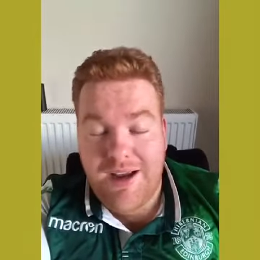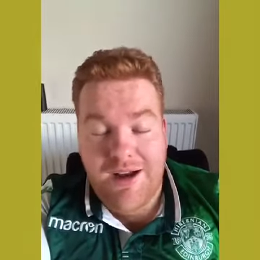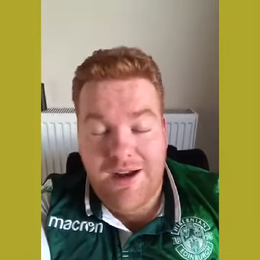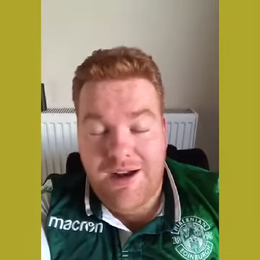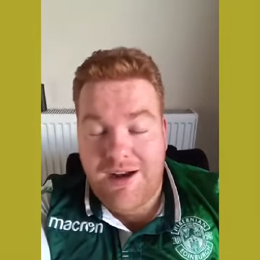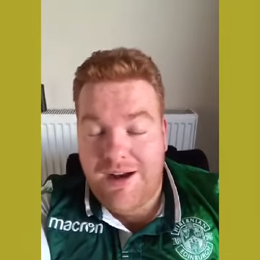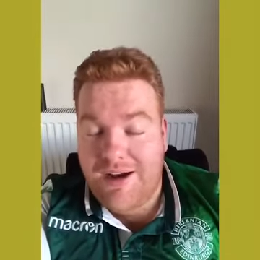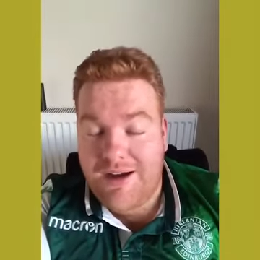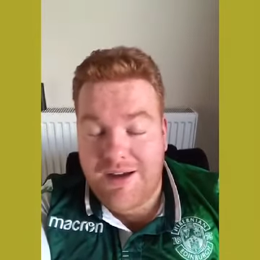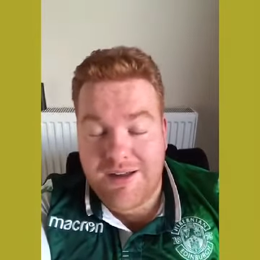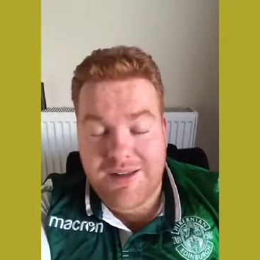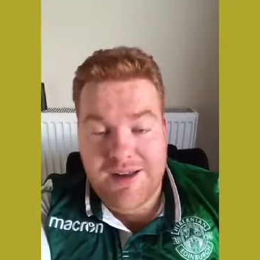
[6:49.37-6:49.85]

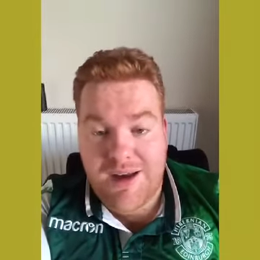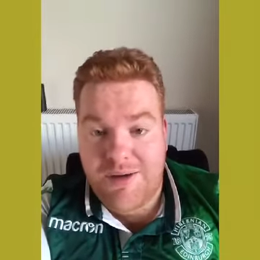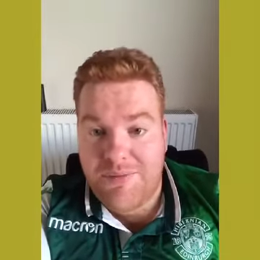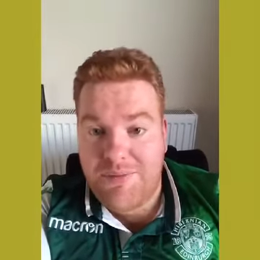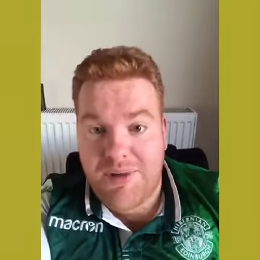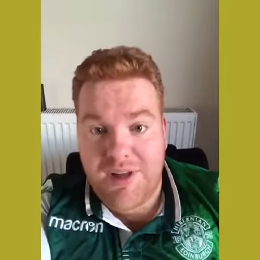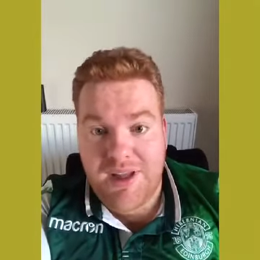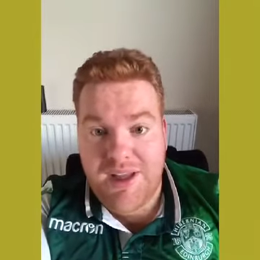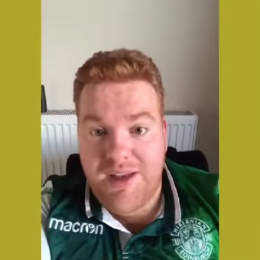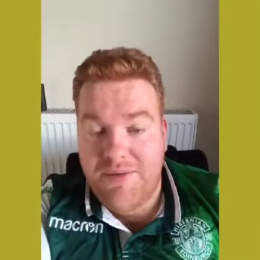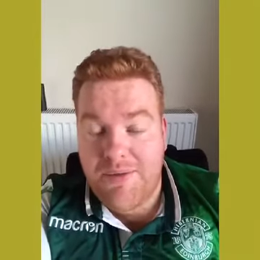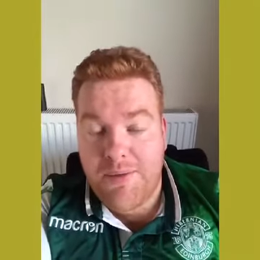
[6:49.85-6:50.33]
it's
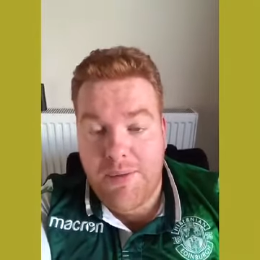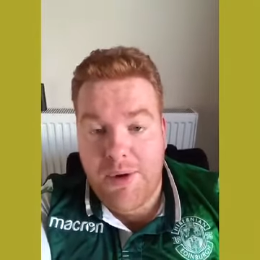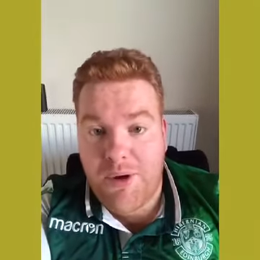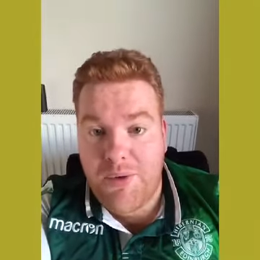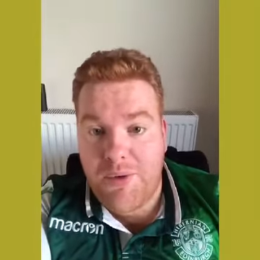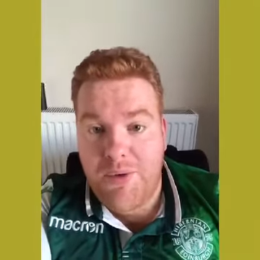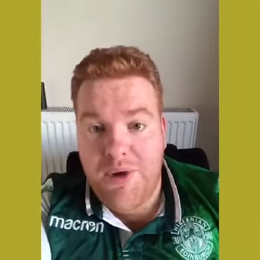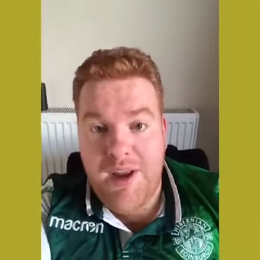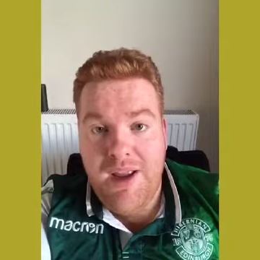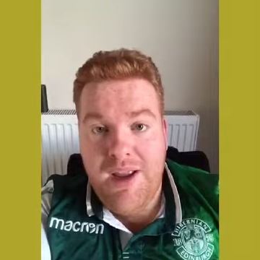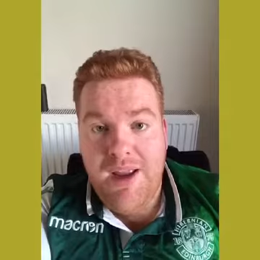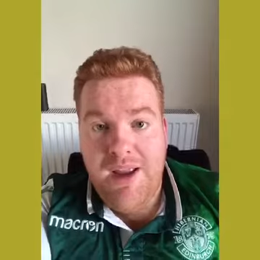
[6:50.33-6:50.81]

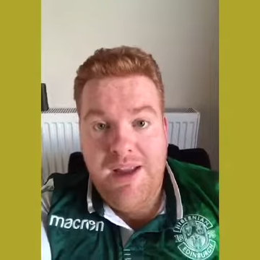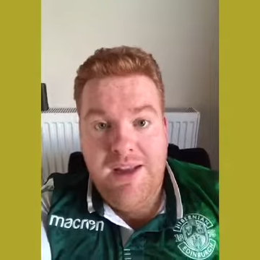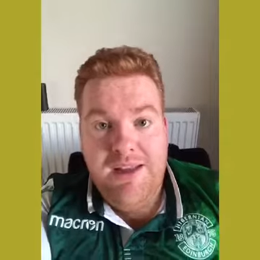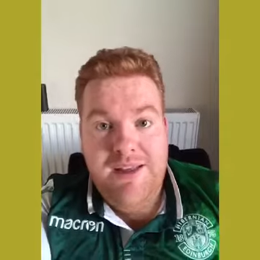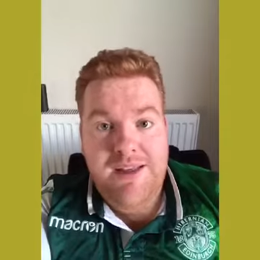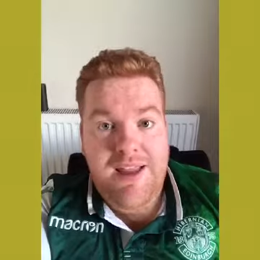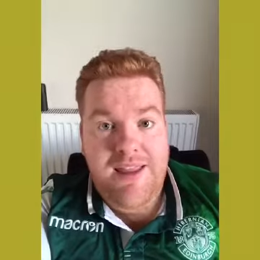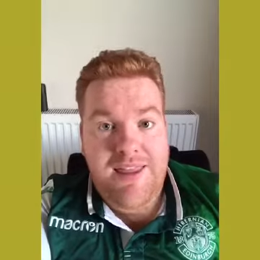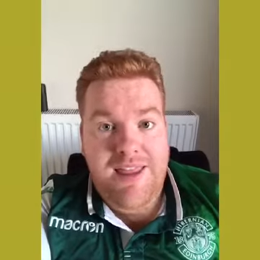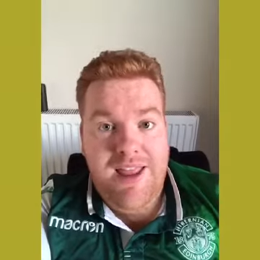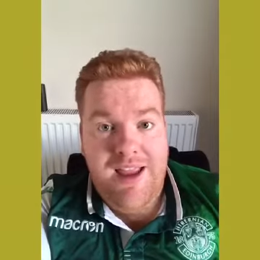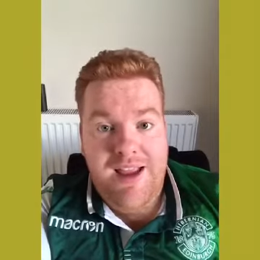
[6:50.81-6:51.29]
unbelievable
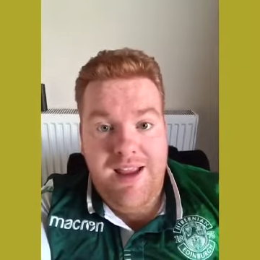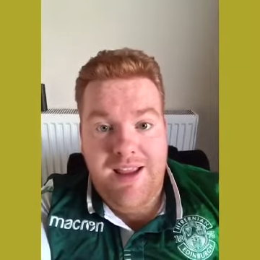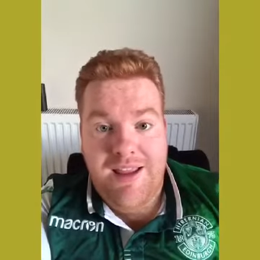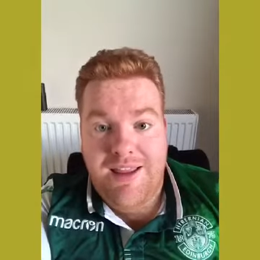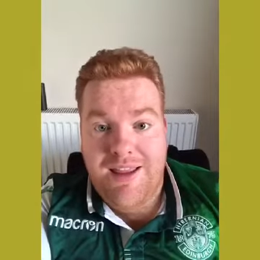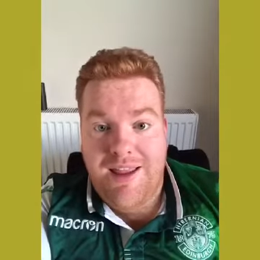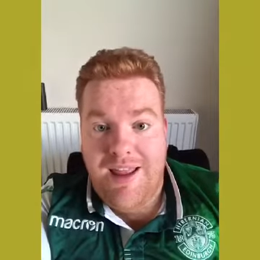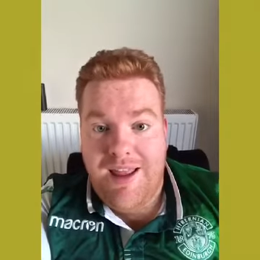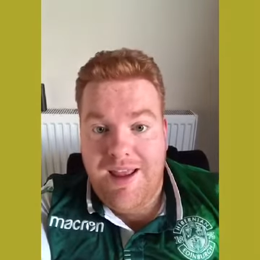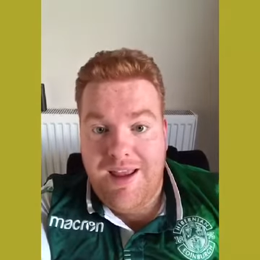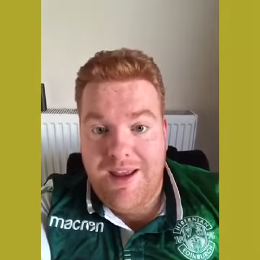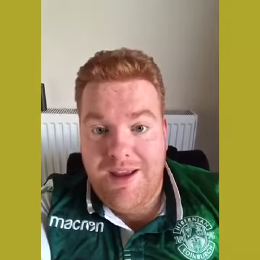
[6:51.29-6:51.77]
to think
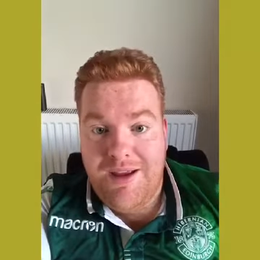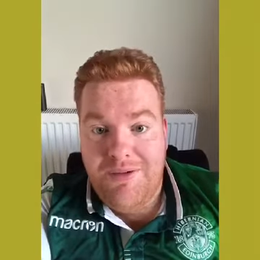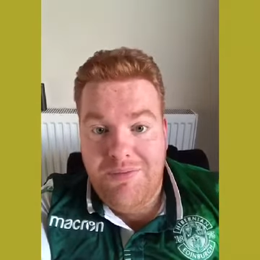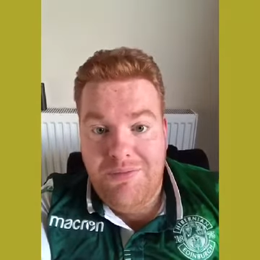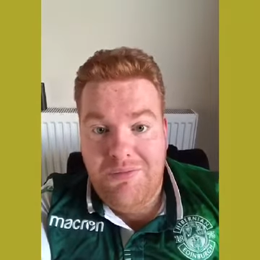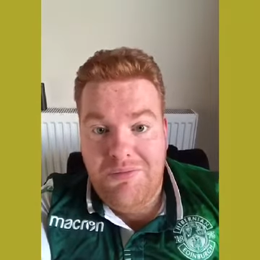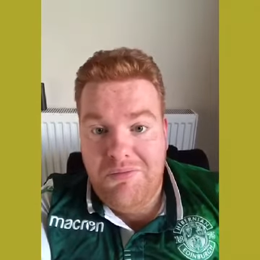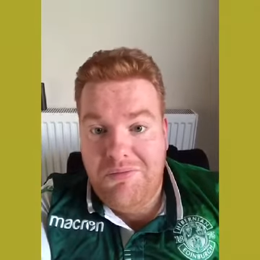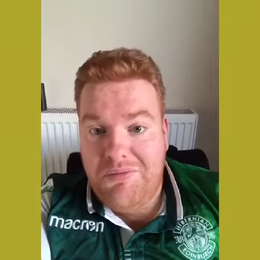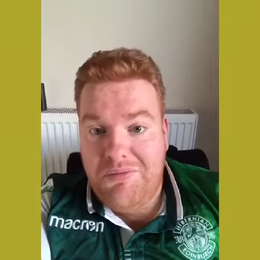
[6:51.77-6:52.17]
that